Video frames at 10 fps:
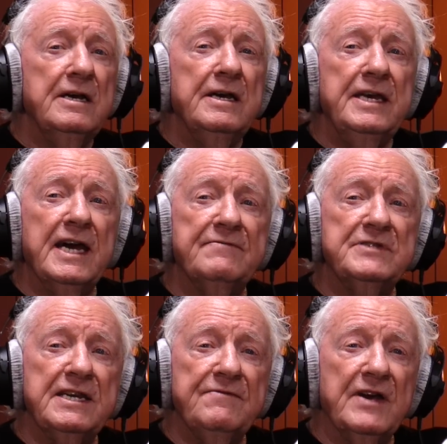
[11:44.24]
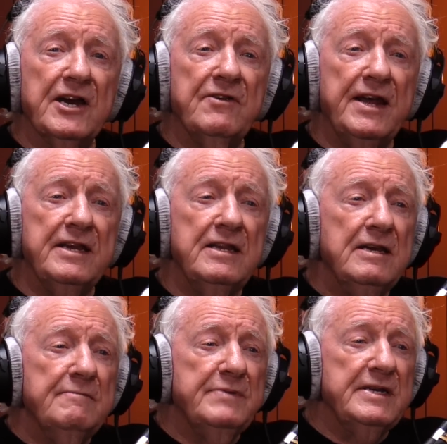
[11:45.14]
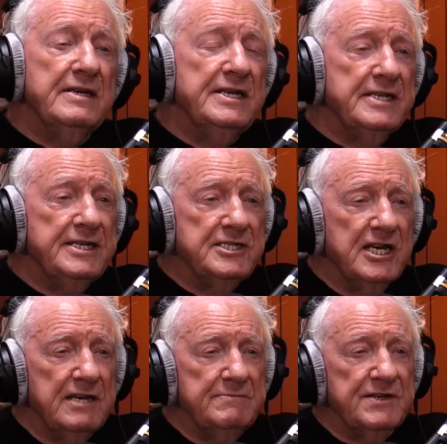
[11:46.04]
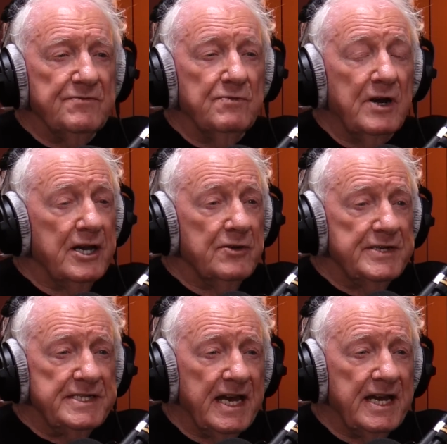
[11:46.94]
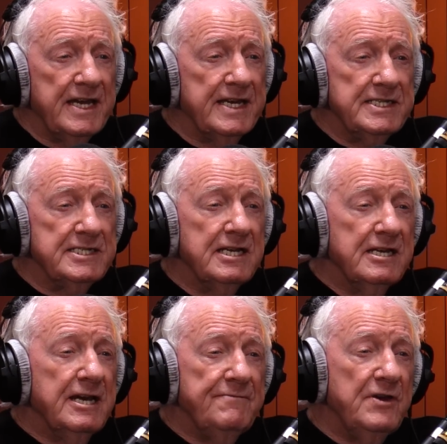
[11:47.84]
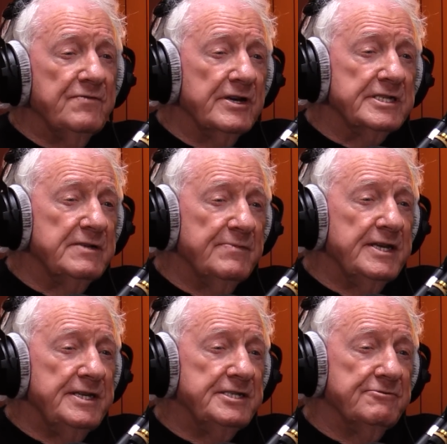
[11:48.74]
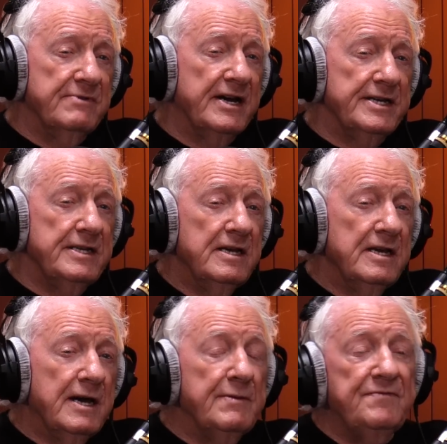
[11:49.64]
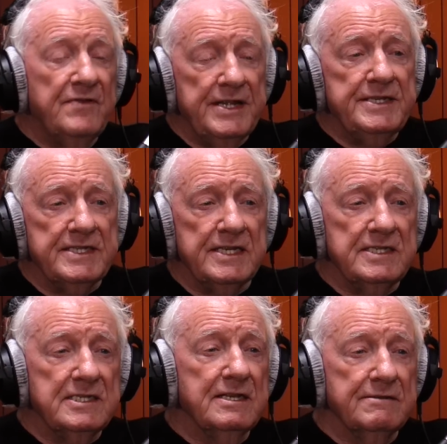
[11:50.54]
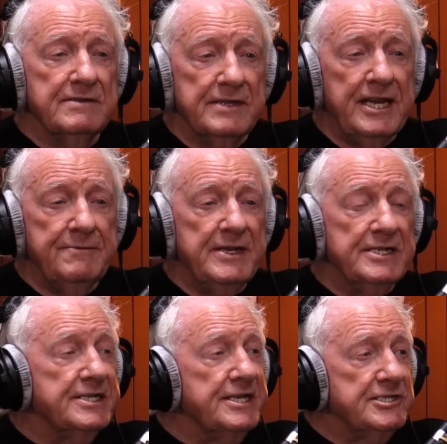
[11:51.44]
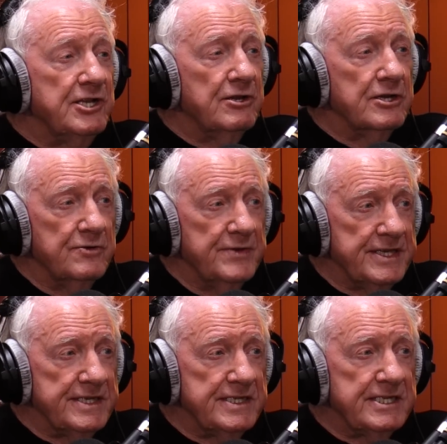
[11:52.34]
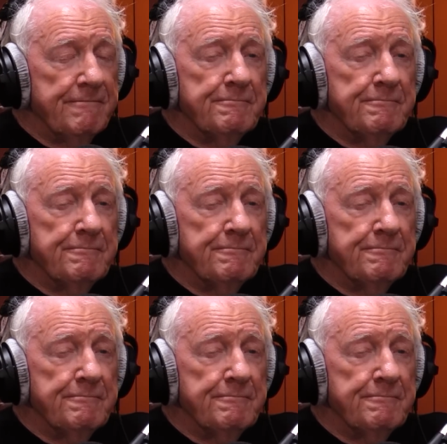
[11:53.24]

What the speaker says: you have to give that credit. But in terms of what I always say is, if you've got something you need to write, I mean, for instance, Lenny Middleton is no longer with us.